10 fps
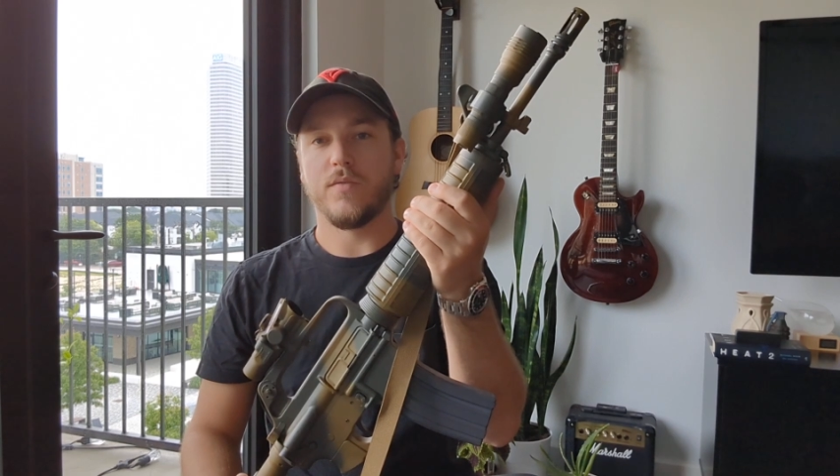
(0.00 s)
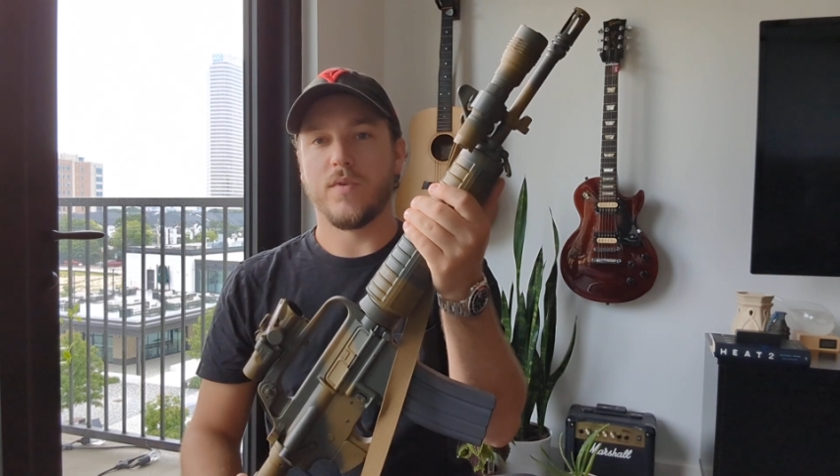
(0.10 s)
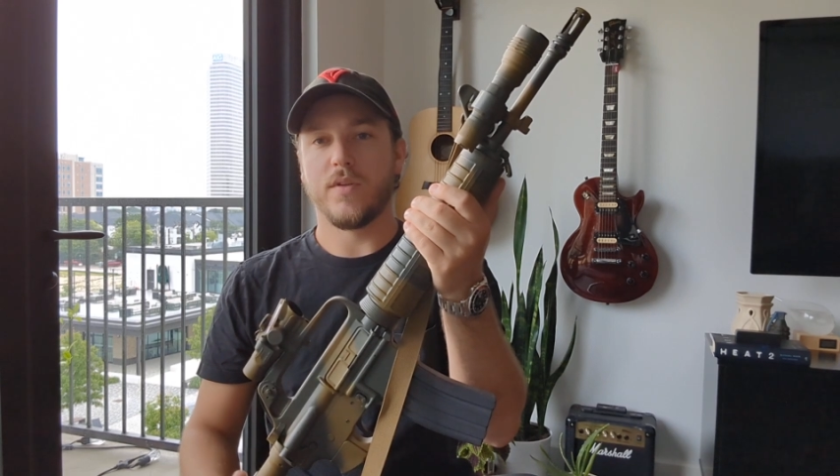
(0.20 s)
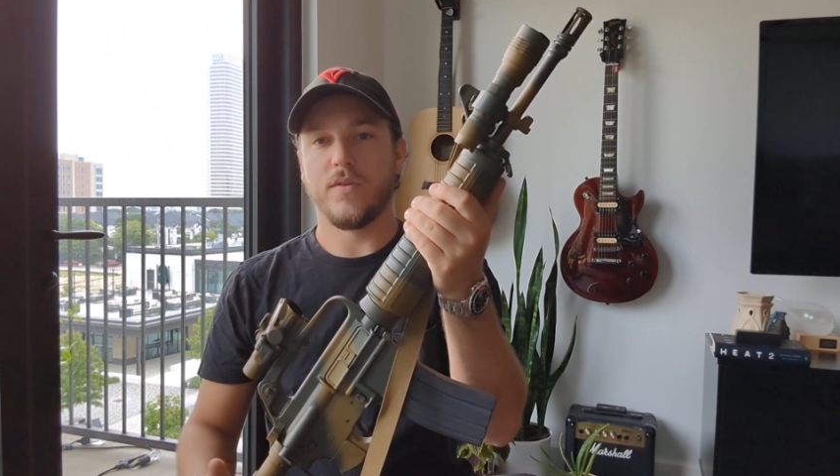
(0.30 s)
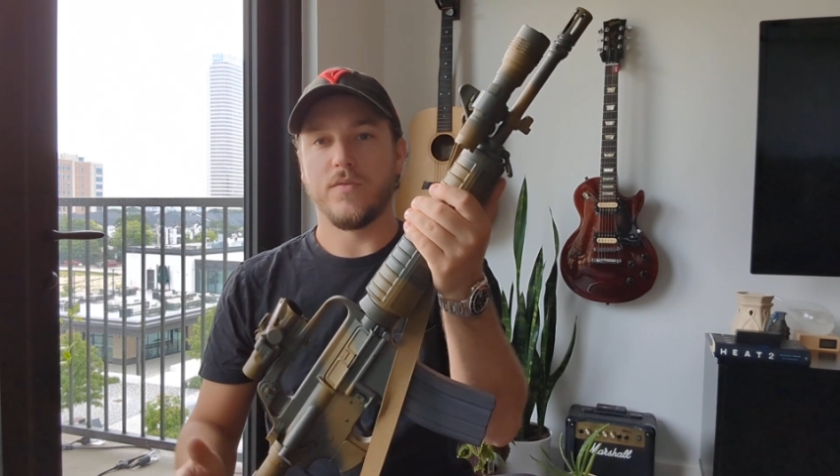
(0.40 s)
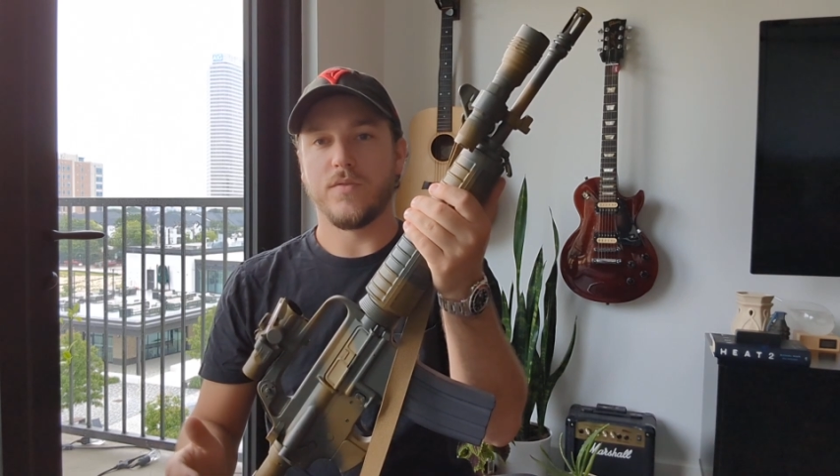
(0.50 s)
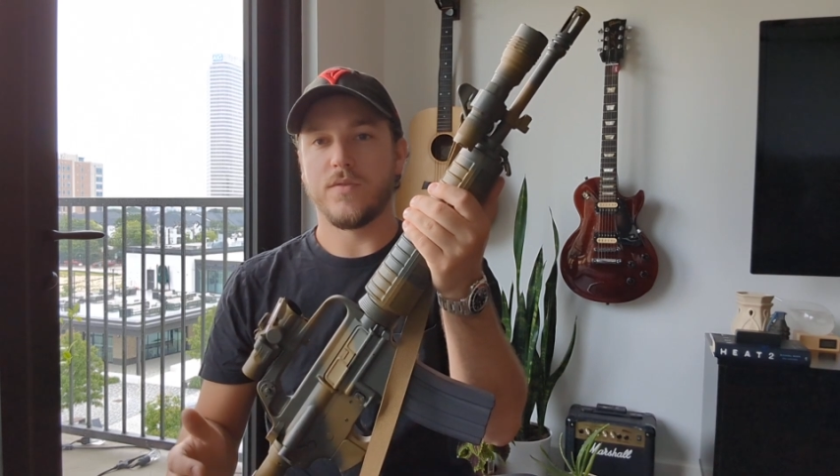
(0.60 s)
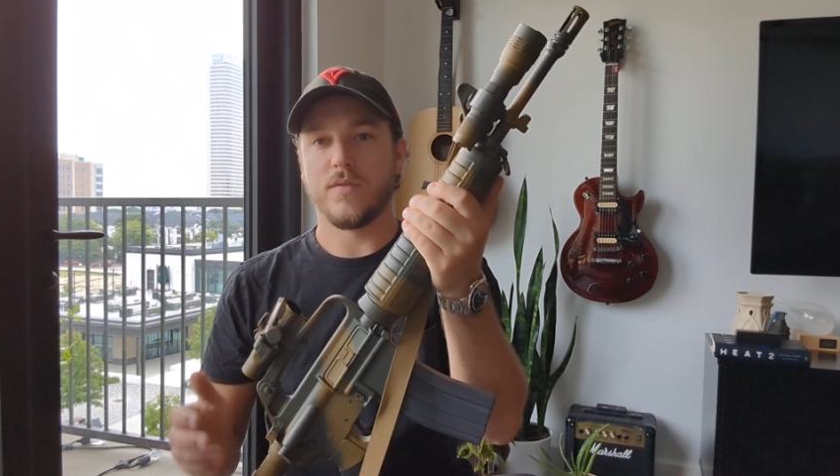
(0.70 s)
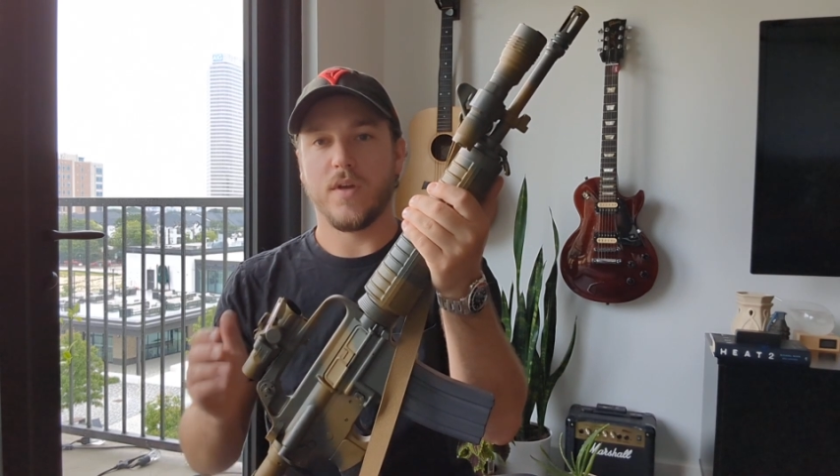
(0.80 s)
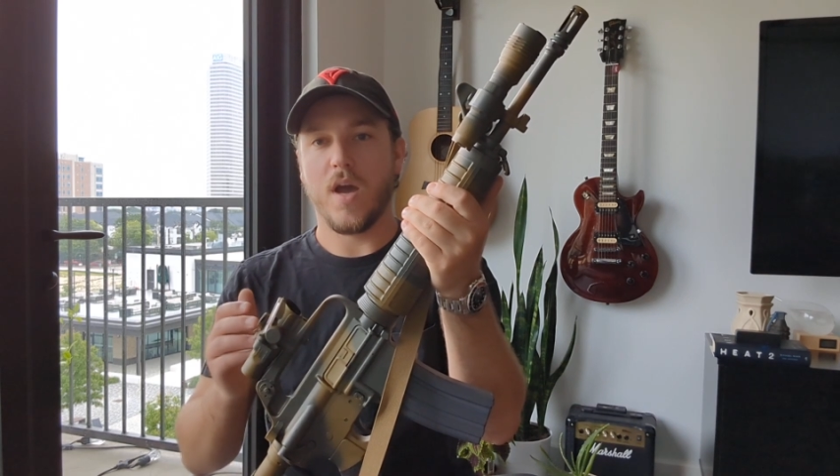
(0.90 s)
you want to
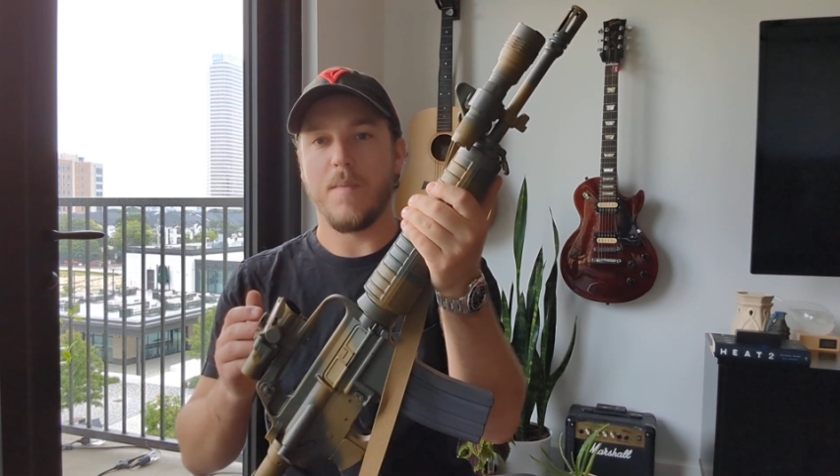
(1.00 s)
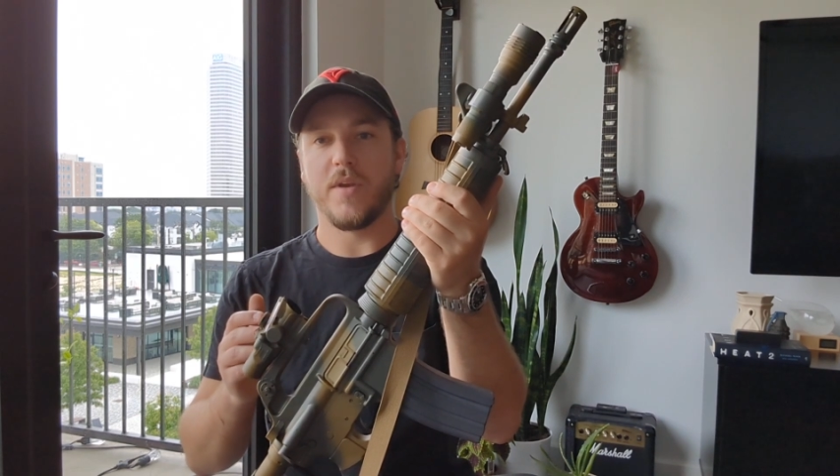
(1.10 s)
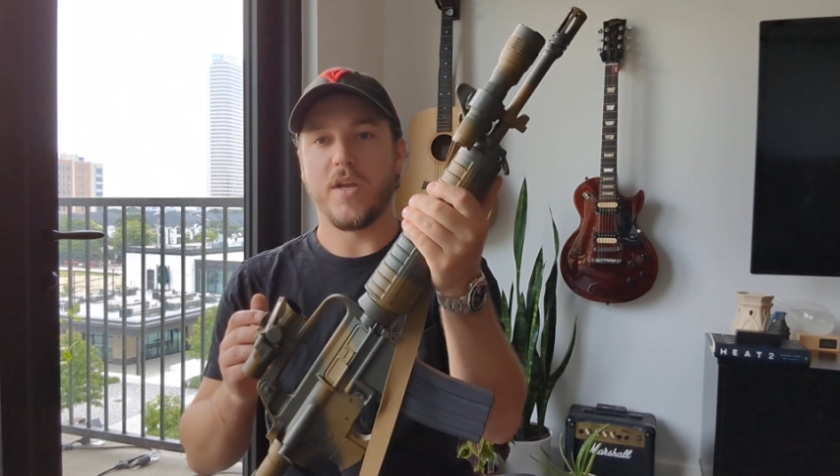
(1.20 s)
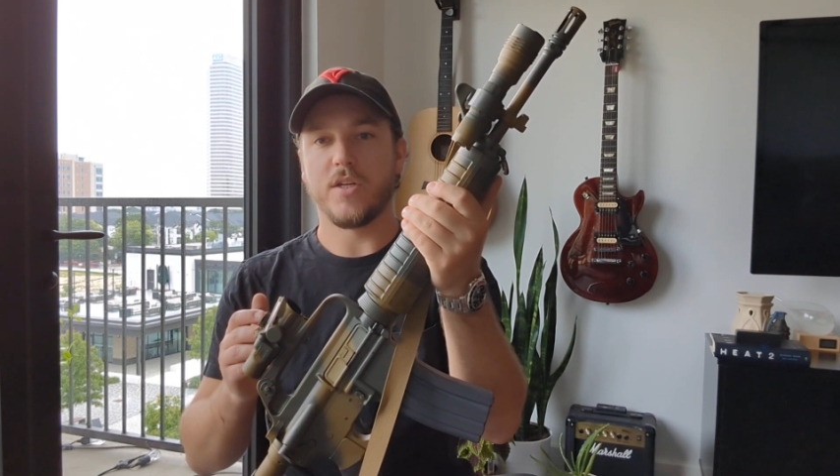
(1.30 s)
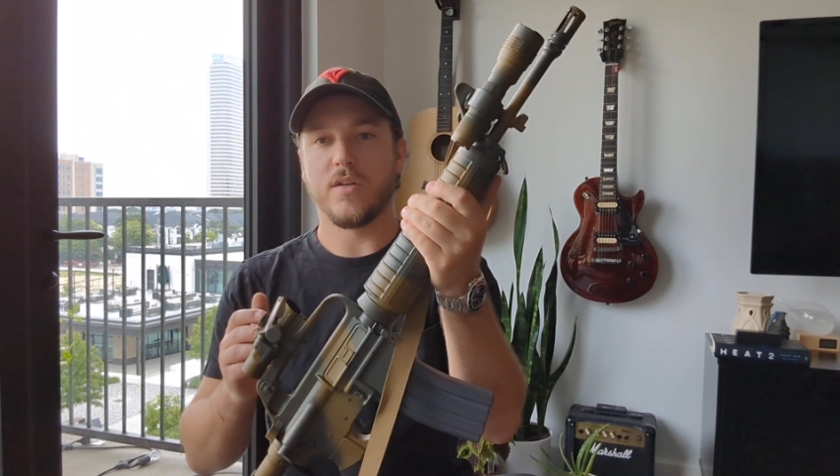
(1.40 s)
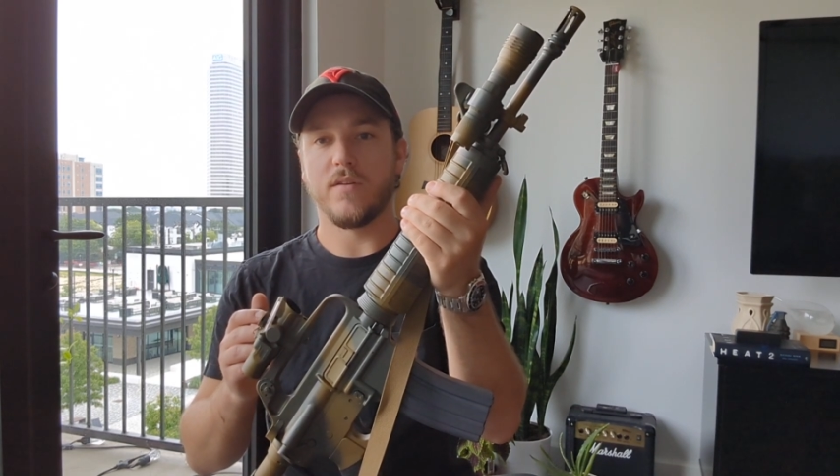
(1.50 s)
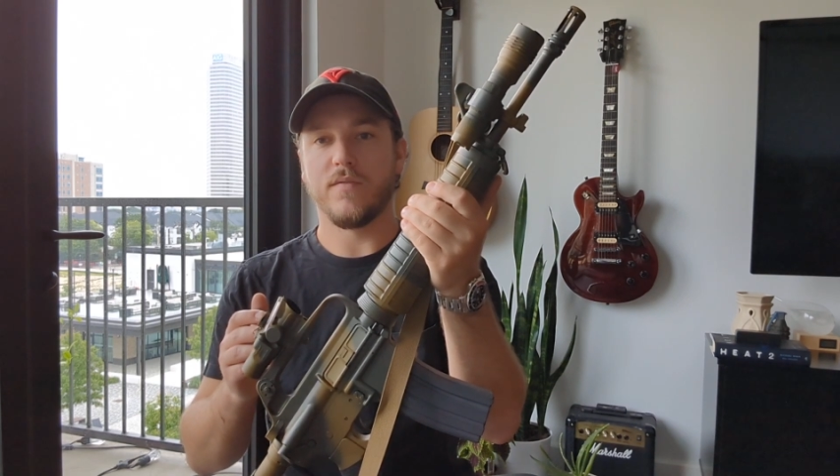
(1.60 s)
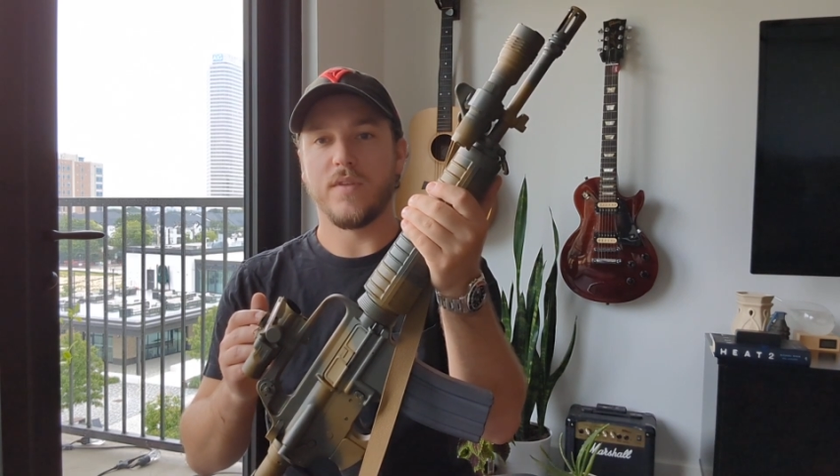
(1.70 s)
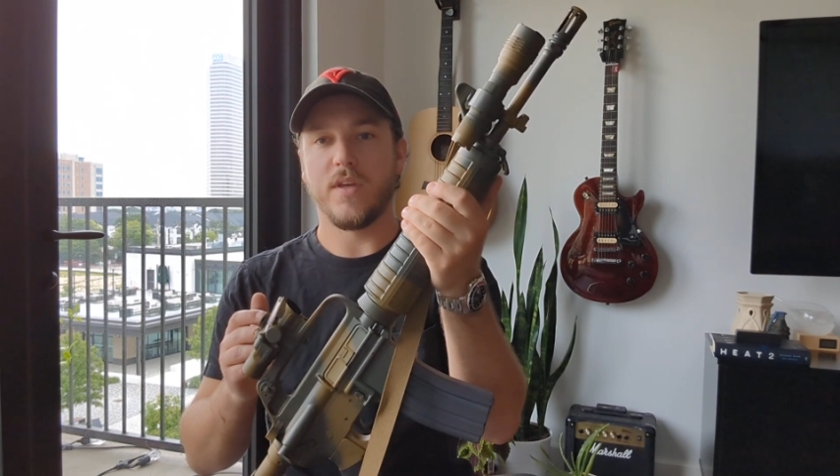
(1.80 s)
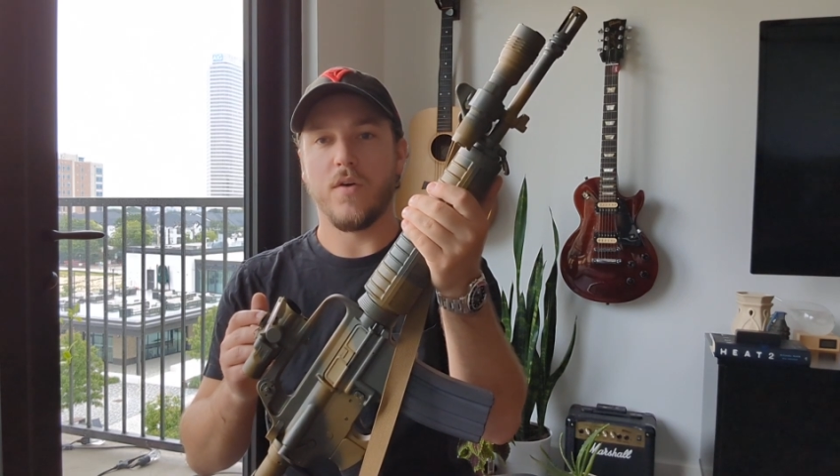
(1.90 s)
use a combination
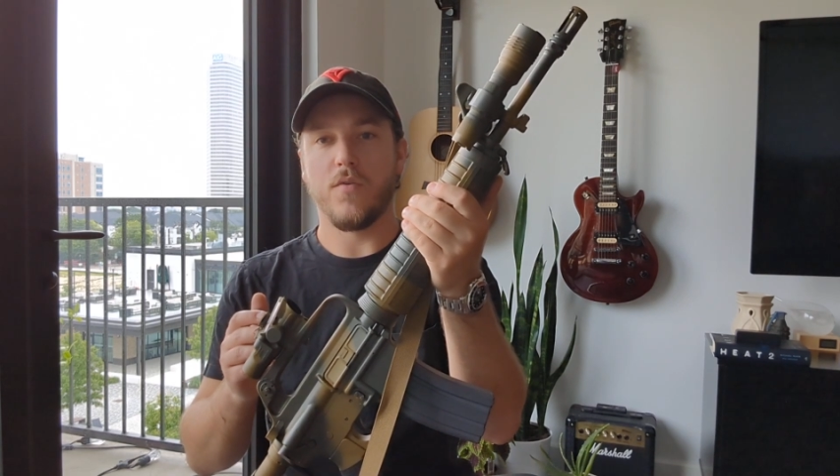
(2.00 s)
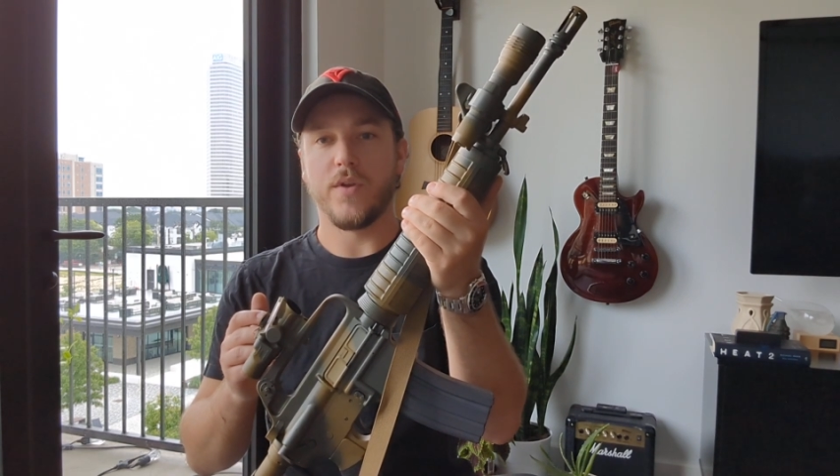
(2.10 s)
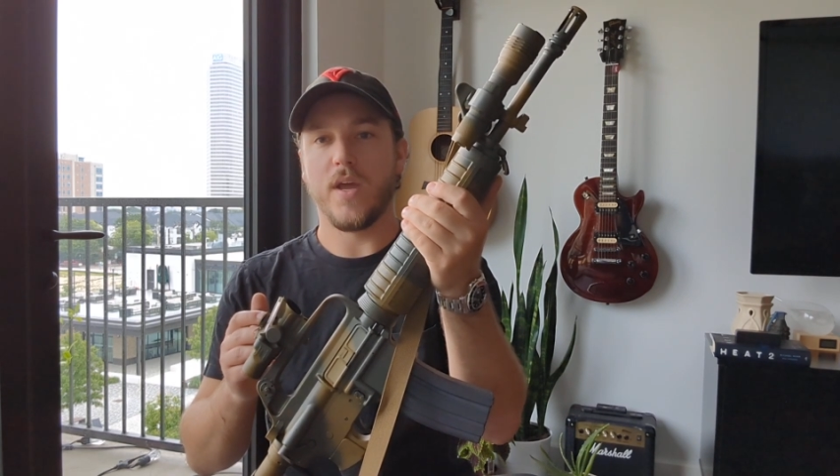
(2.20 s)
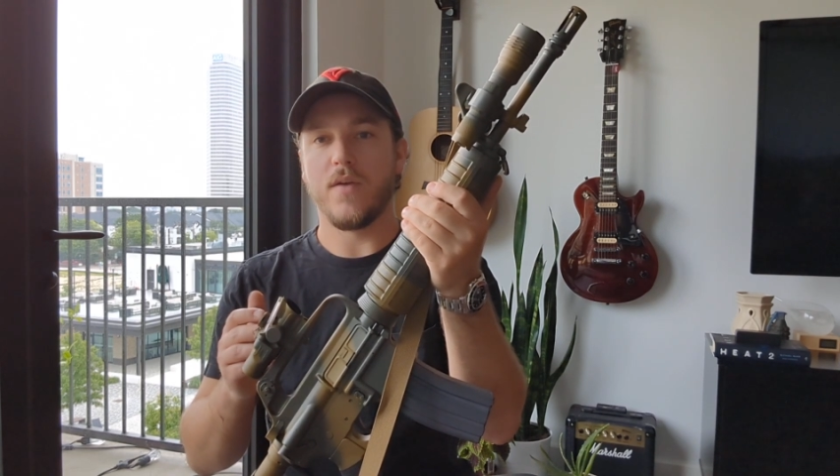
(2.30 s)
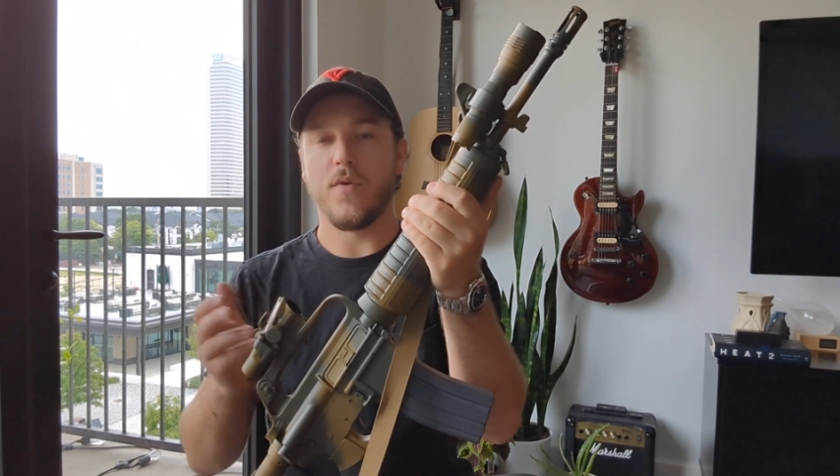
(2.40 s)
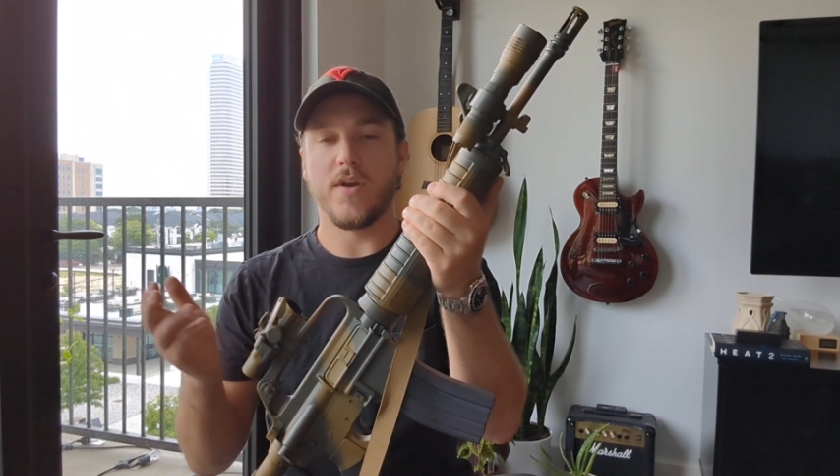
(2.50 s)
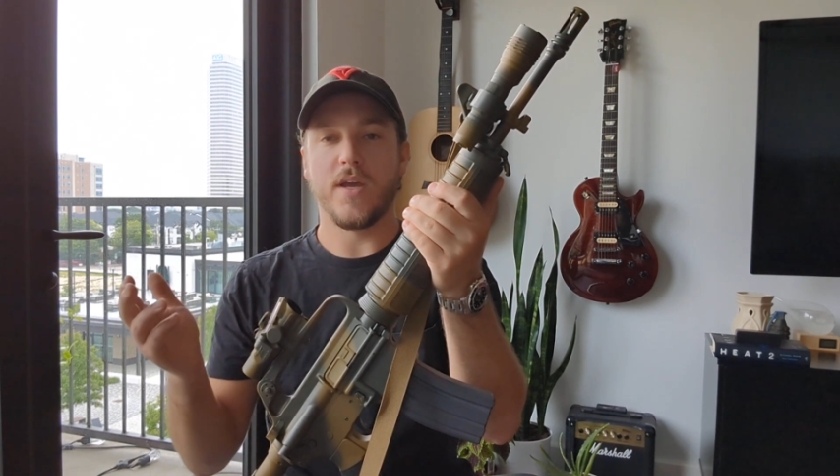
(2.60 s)
of the old A1,